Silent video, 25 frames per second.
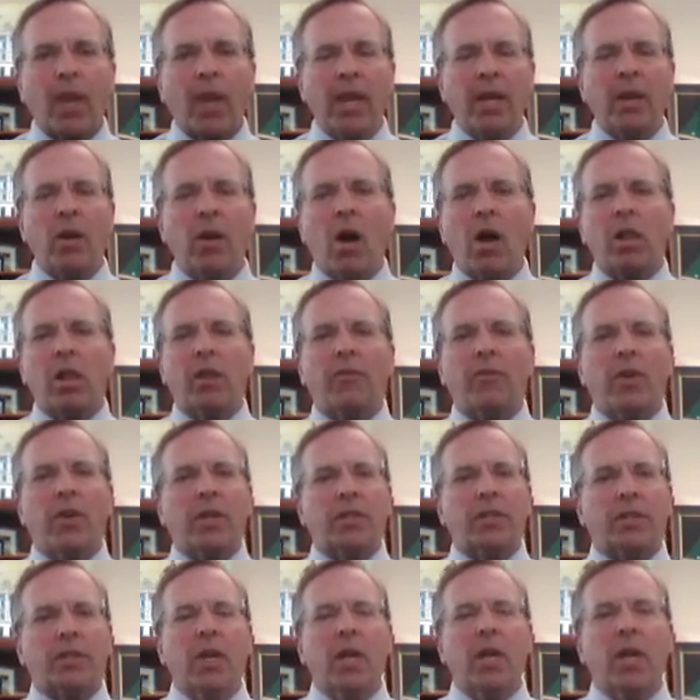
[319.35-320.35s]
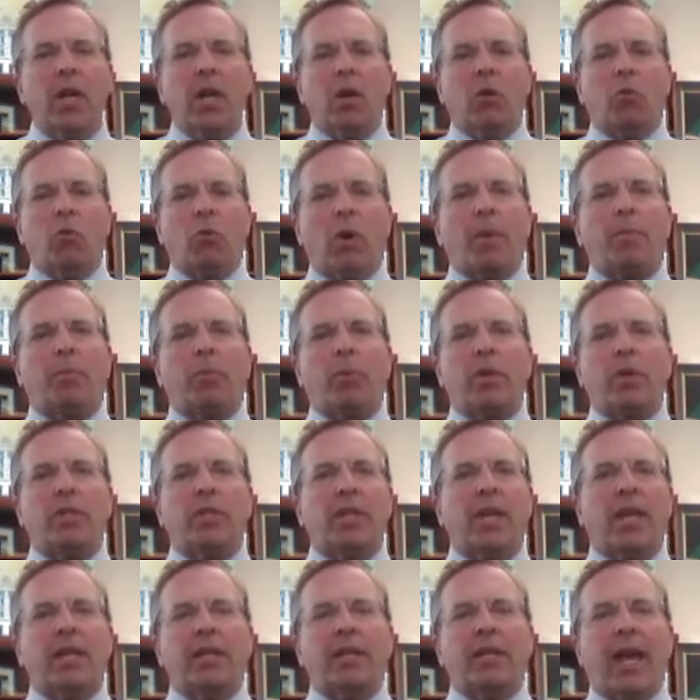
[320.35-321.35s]
And all of us
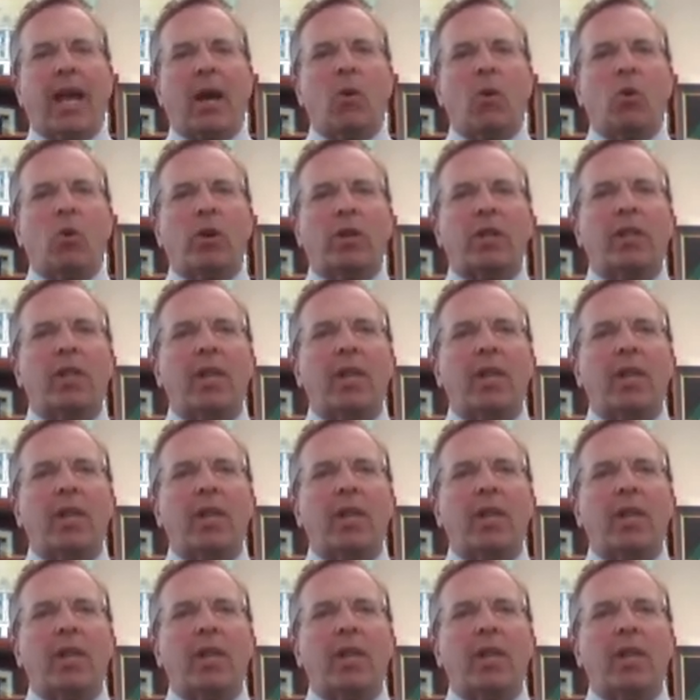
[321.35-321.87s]
represent our